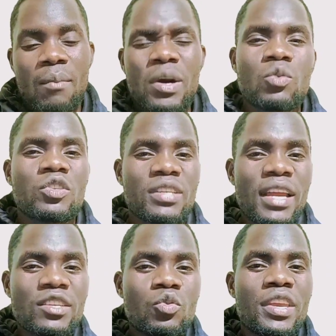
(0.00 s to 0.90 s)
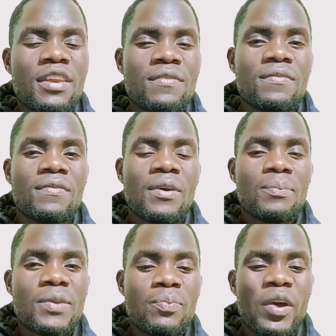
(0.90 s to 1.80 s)
but was trying to give
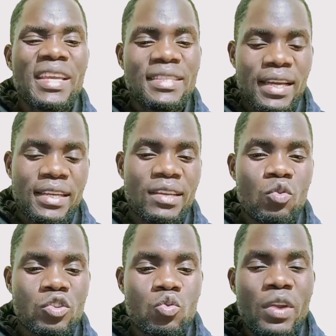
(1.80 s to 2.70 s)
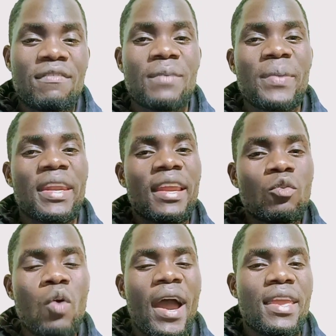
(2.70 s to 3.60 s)
people exactly what could have happened
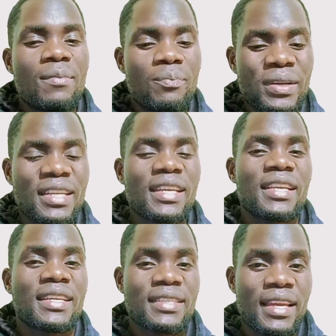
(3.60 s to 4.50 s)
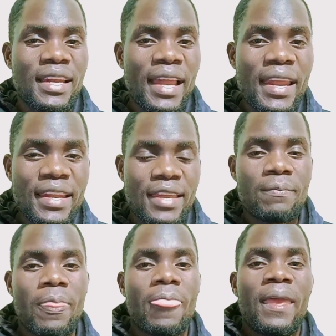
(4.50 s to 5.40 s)
and why President Kenyatta sidelined
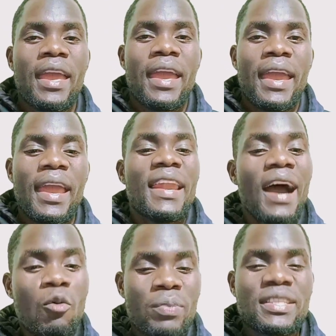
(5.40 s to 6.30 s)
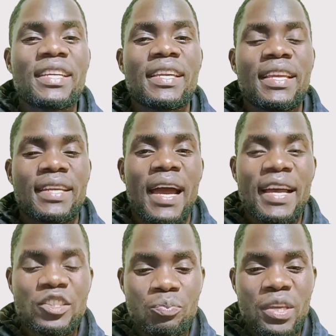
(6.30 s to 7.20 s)
him and how President Kenyatta
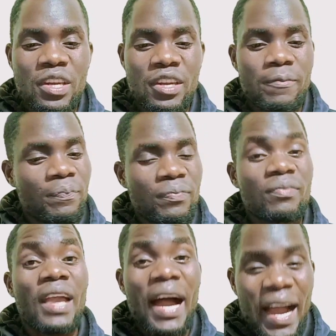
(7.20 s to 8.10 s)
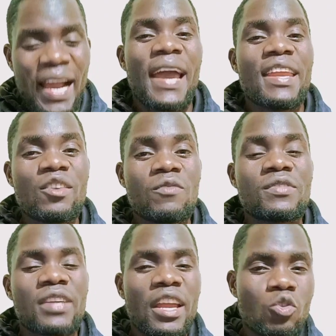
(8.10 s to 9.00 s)
has been a kind
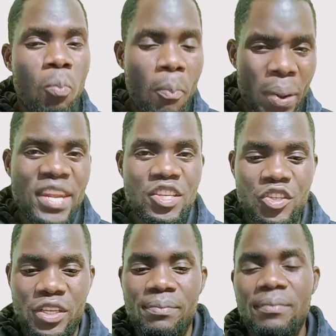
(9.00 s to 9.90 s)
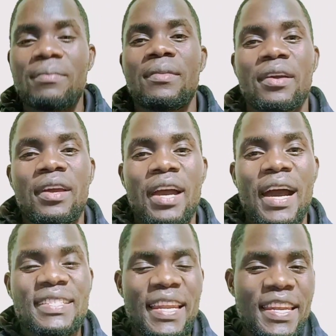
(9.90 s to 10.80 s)
of trying to punish him
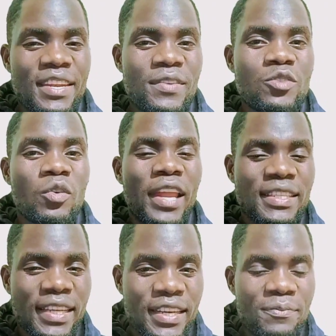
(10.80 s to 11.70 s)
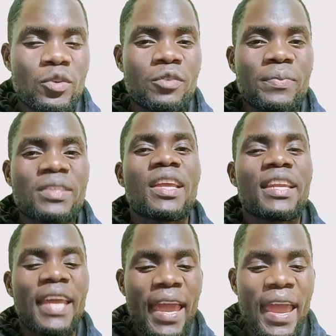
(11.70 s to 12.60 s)
as an individual, as a deputy
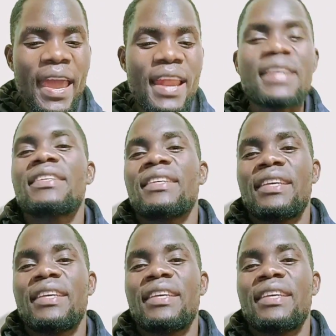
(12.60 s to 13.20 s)
president, and